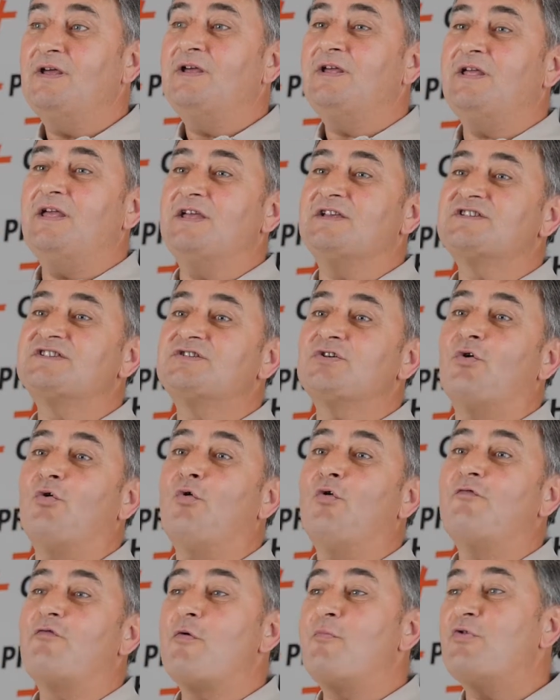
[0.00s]
is
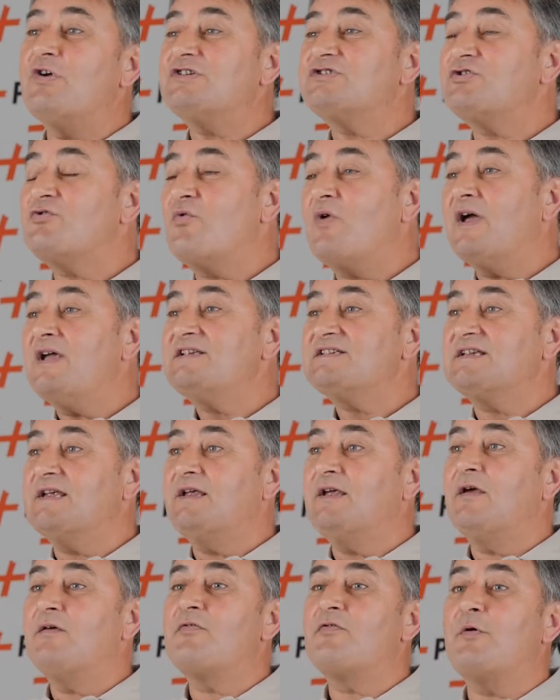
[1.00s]

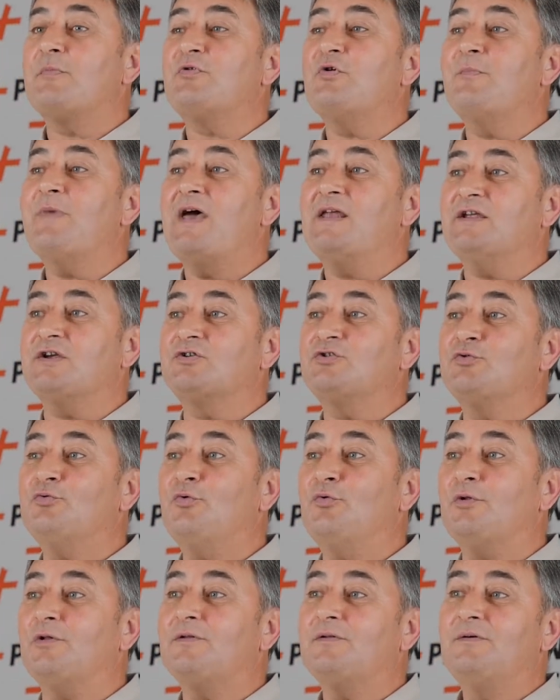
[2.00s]
overpressurizing the pneumatic
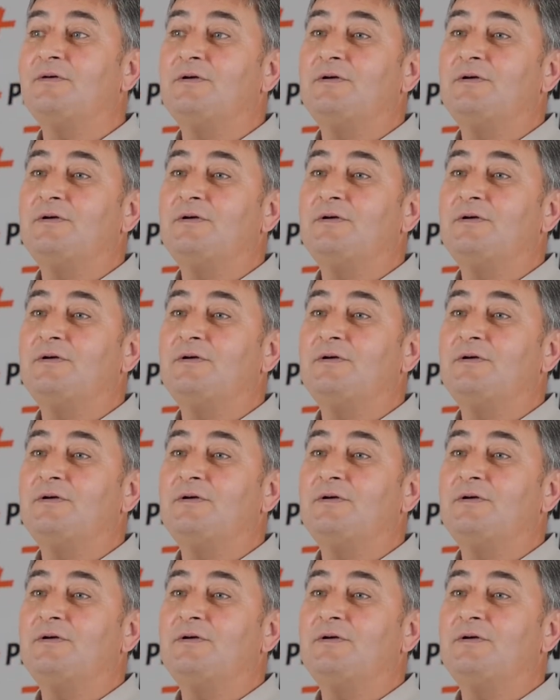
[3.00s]
tool.